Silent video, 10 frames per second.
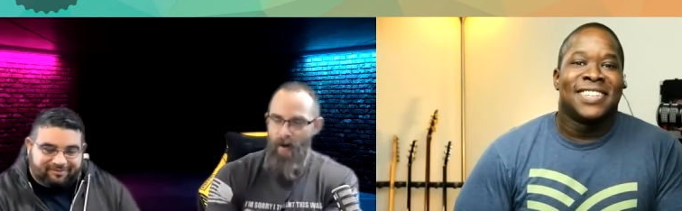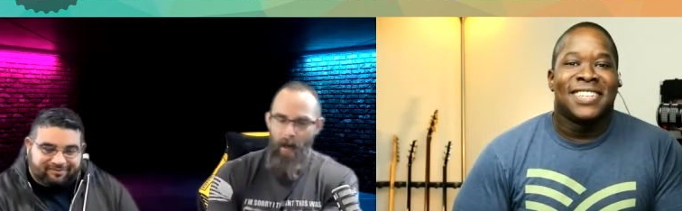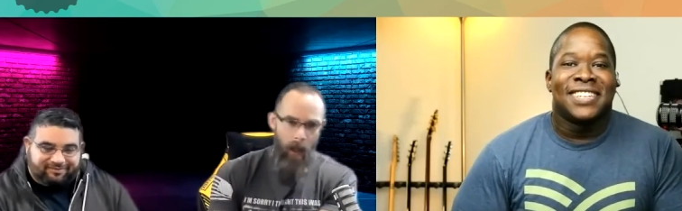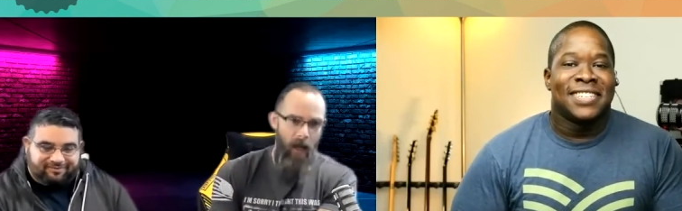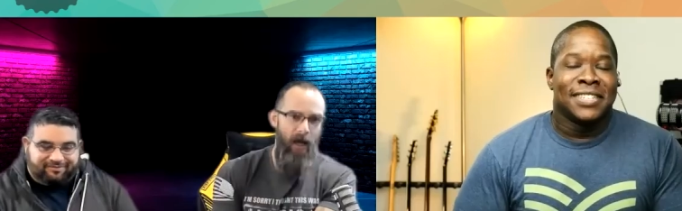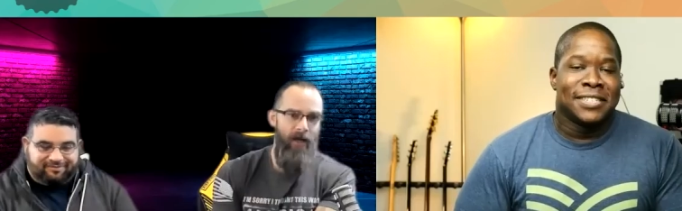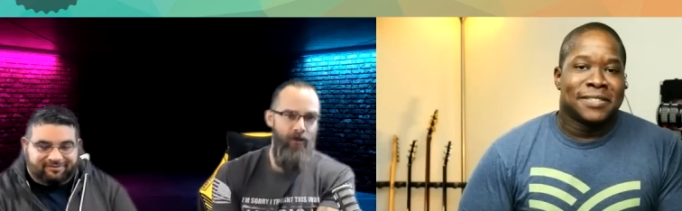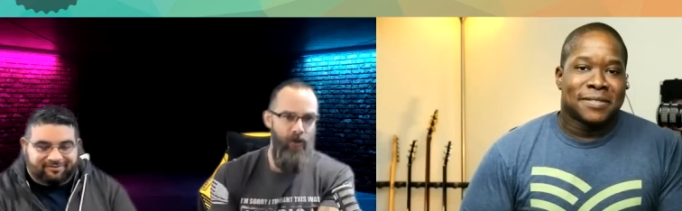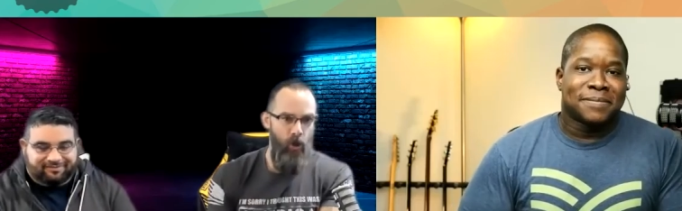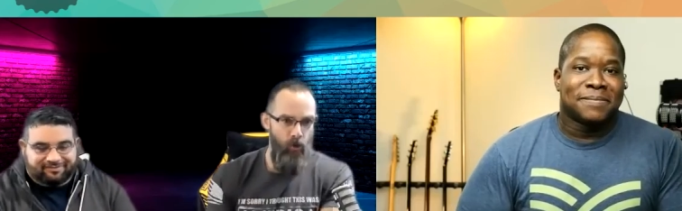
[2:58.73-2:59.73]

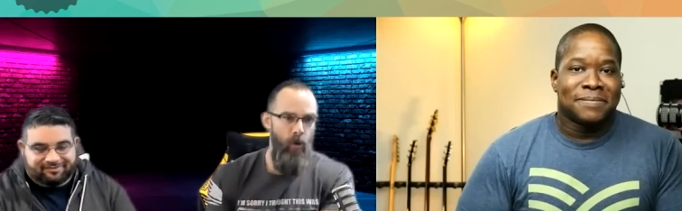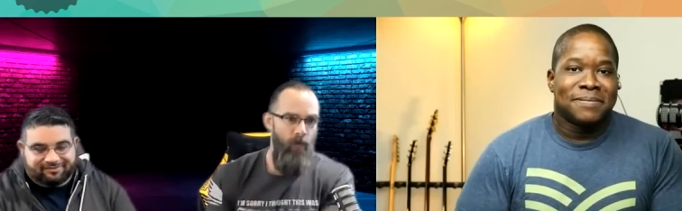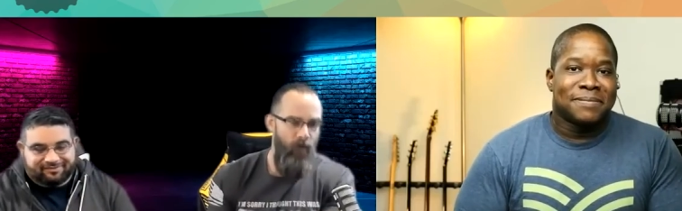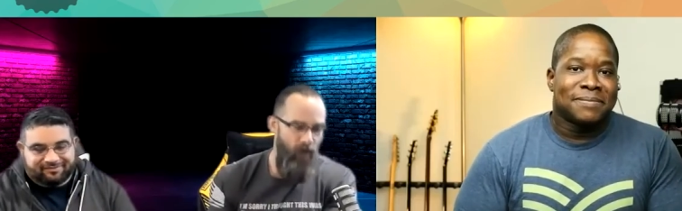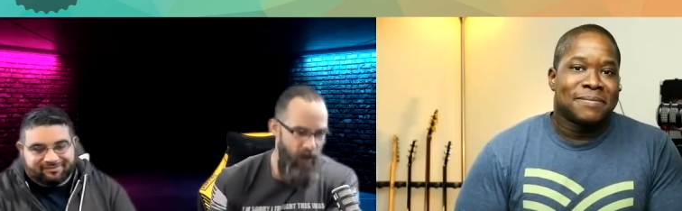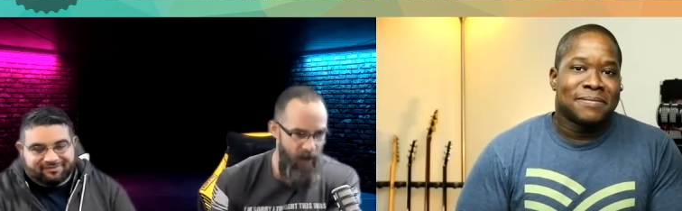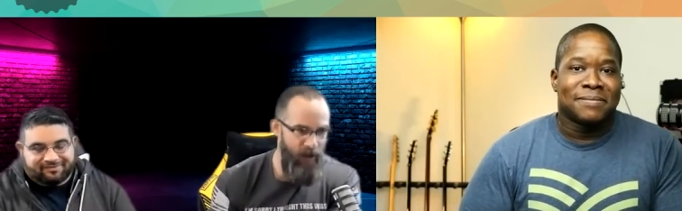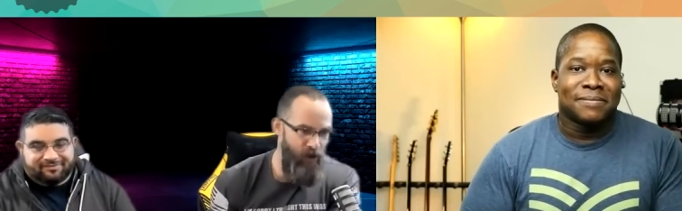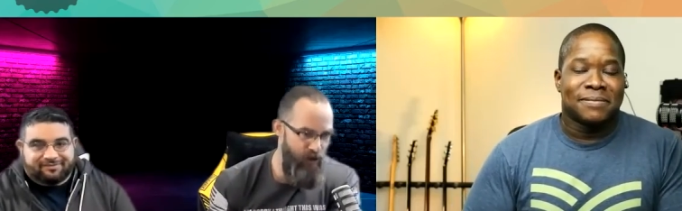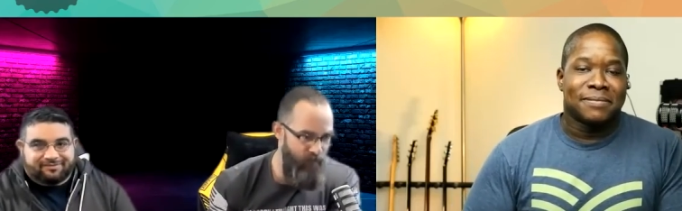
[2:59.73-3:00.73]
Speaker 1: penalize the group for the
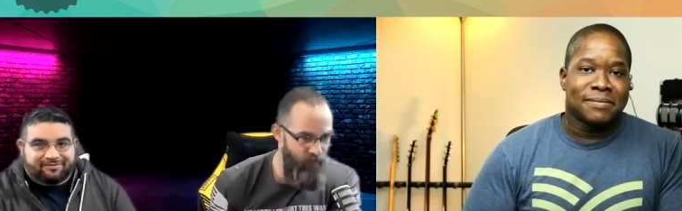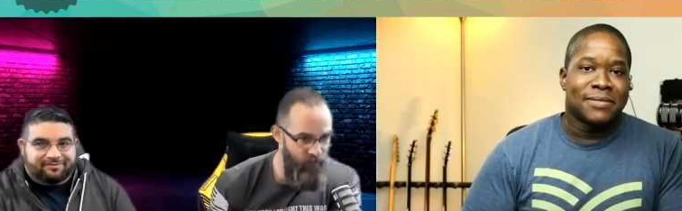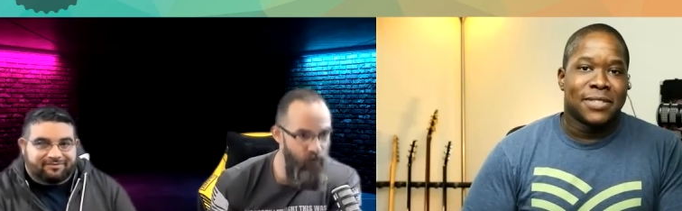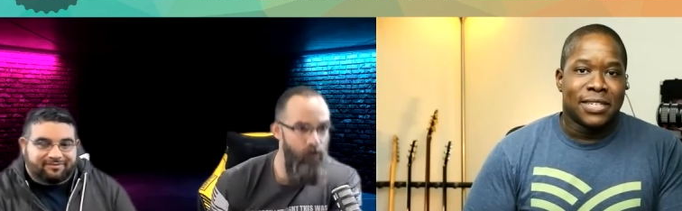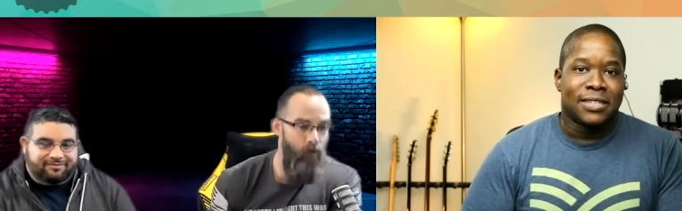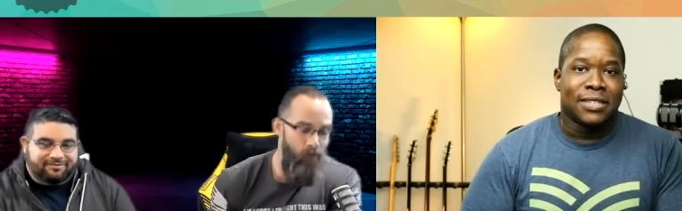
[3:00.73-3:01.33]
actions of a few.